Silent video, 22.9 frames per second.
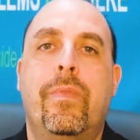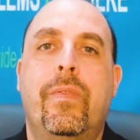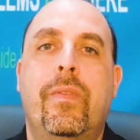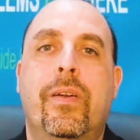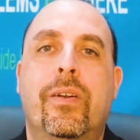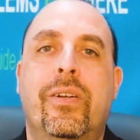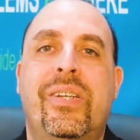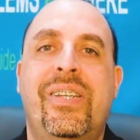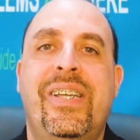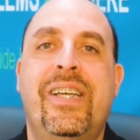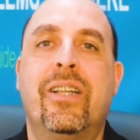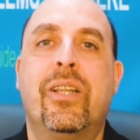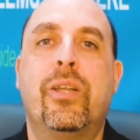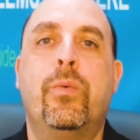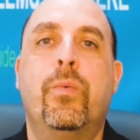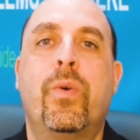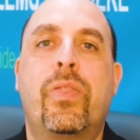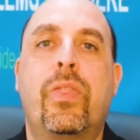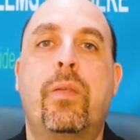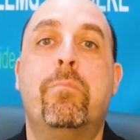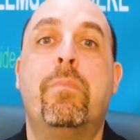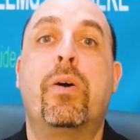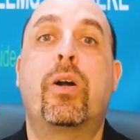They're dealing
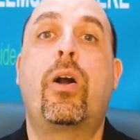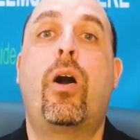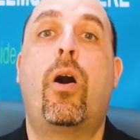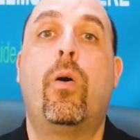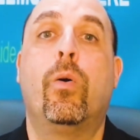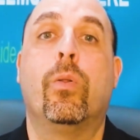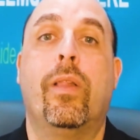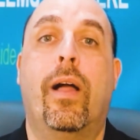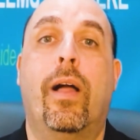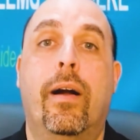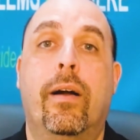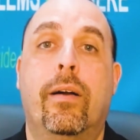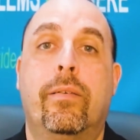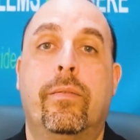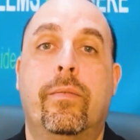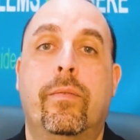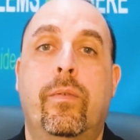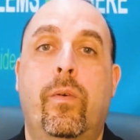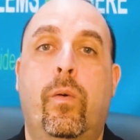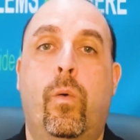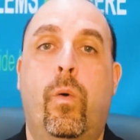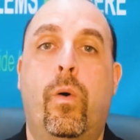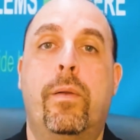with the Macola
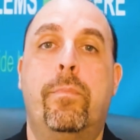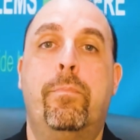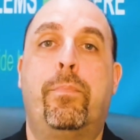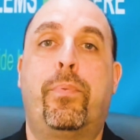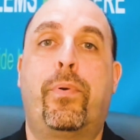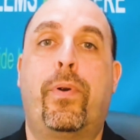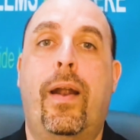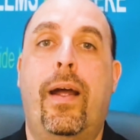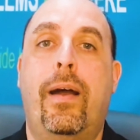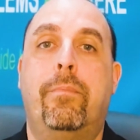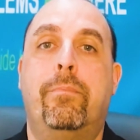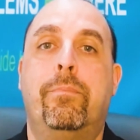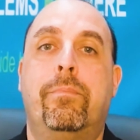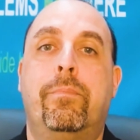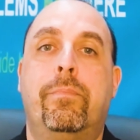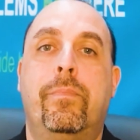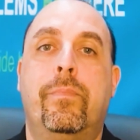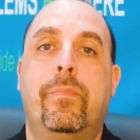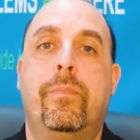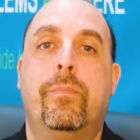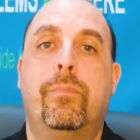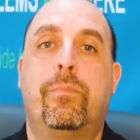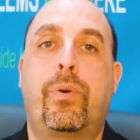on-prem
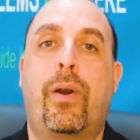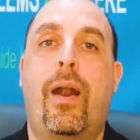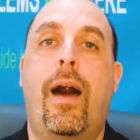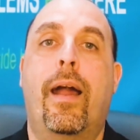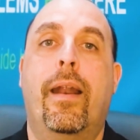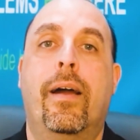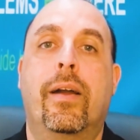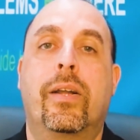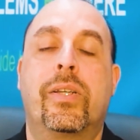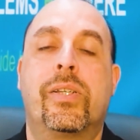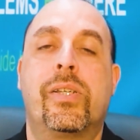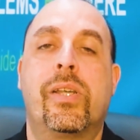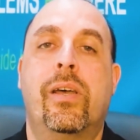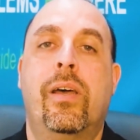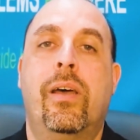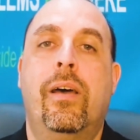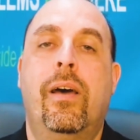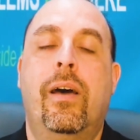product.